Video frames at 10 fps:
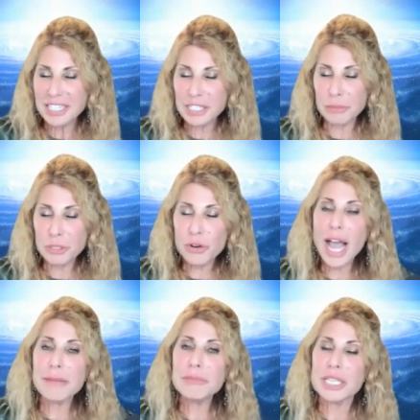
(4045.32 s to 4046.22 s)

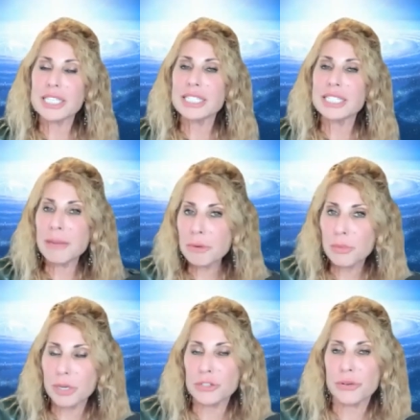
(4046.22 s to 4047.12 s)
Subscribe to this number
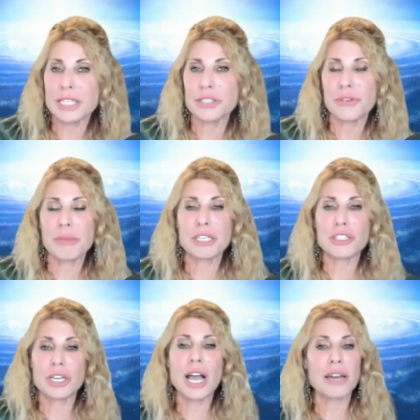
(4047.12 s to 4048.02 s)
one
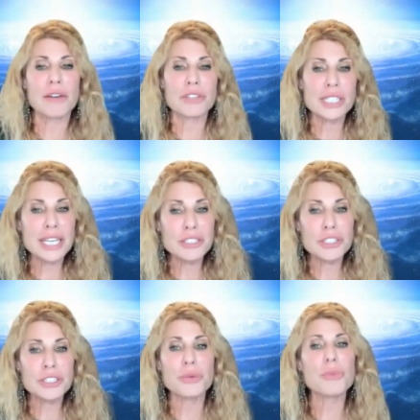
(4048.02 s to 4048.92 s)
transformation
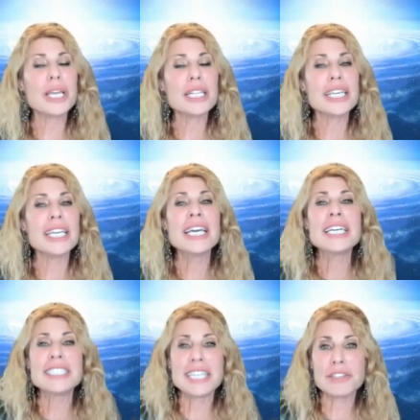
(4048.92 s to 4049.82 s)
conversation, the weekly
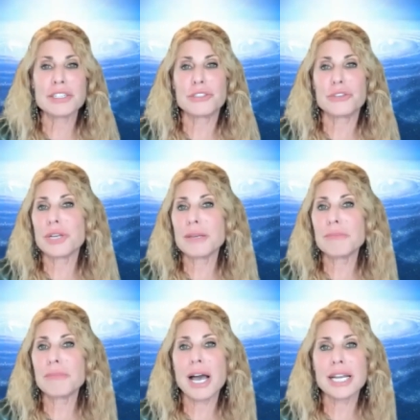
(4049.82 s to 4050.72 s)
Dare to
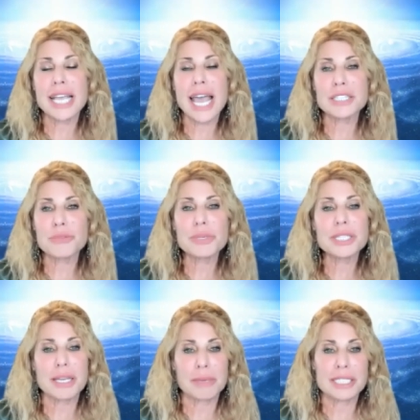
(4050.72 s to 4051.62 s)
Dream podcast
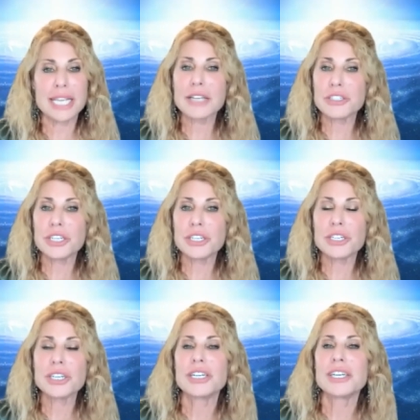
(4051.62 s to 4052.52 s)
with Debbi
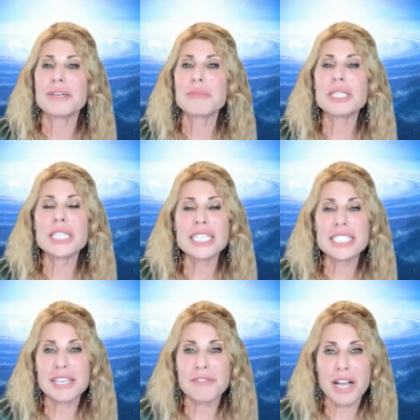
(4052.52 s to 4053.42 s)
Dachinger
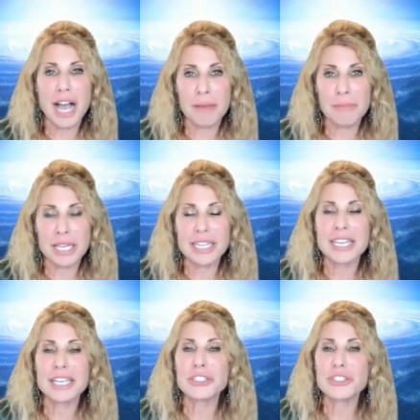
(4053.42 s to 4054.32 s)
please leave a comment,
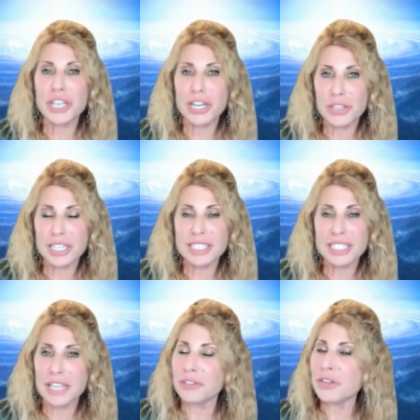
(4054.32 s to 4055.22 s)
share this,
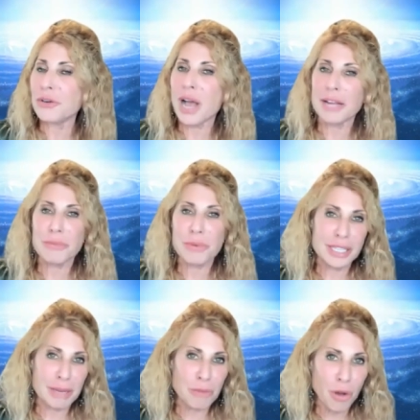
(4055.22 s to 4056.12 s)
and you know I
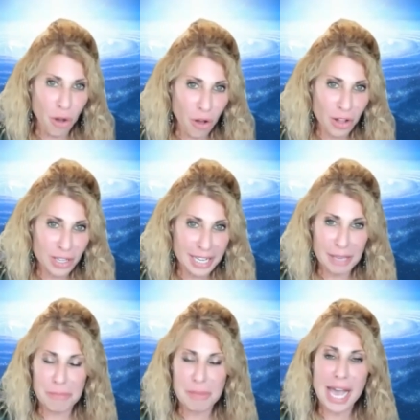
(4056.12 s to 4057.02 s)
read them all and
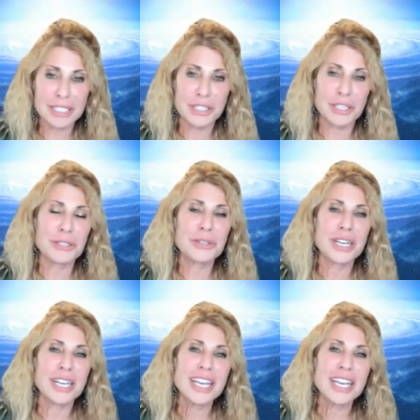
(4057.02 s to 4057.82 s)
get back to you.